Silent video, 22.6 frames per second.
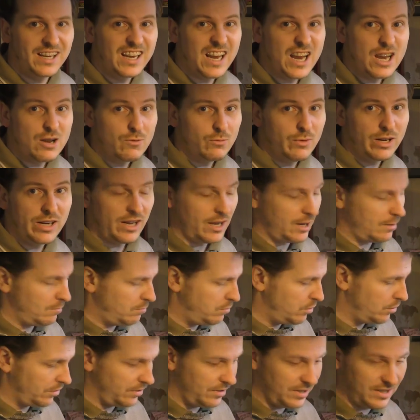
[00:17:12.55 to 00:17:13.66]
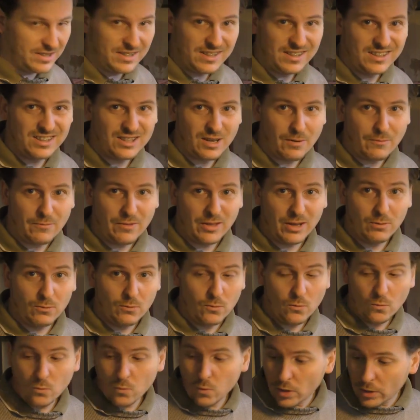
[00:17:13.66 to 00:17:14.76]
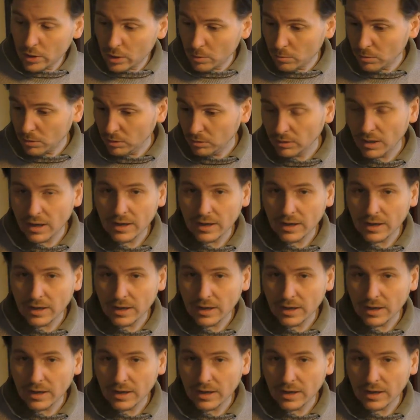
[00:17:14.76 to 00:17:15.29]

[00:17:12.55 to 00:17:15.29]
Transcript: again when I put this in something workable.